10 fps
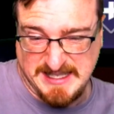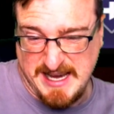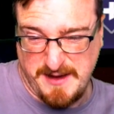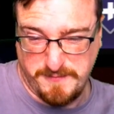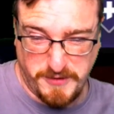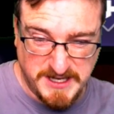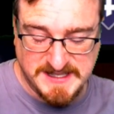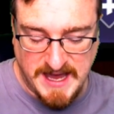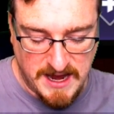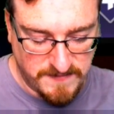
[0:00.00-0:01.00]
I'm pretty
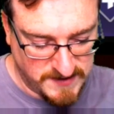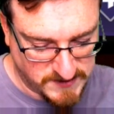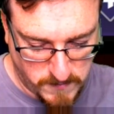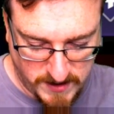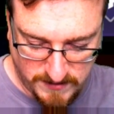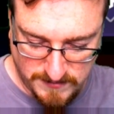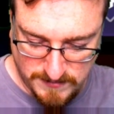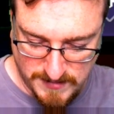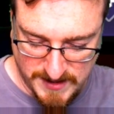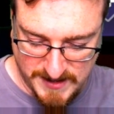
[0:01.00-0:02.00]
scared of this one,
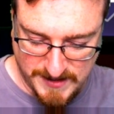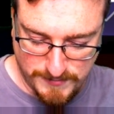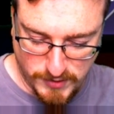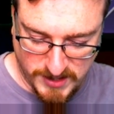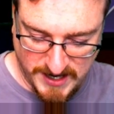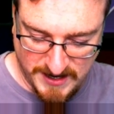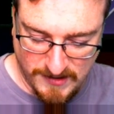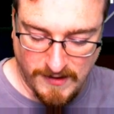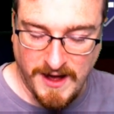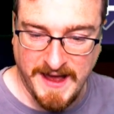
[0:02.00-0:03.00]
I'm not going to
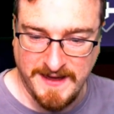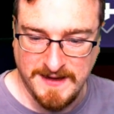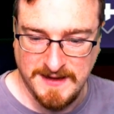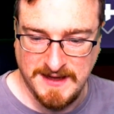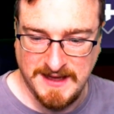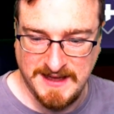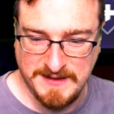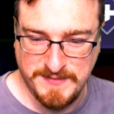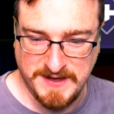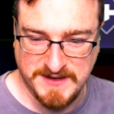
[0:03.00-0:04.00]
lie,
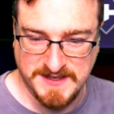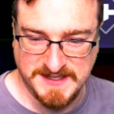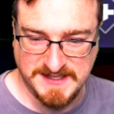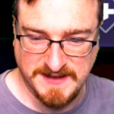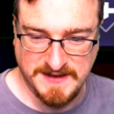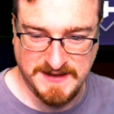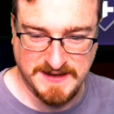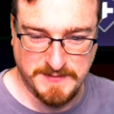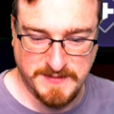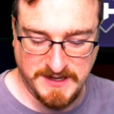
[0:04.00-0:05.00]
because
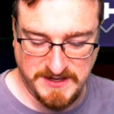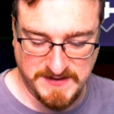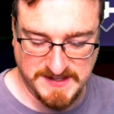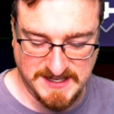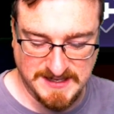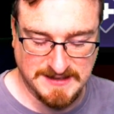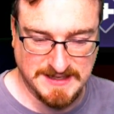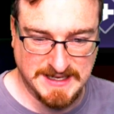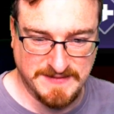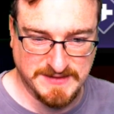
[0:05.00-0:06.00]
we're using
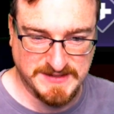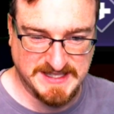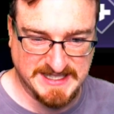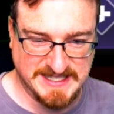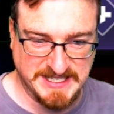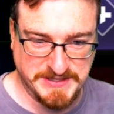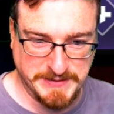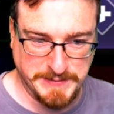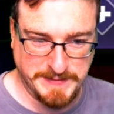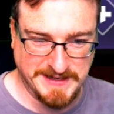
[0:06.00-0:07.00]
level
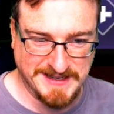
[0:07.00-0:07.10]
62.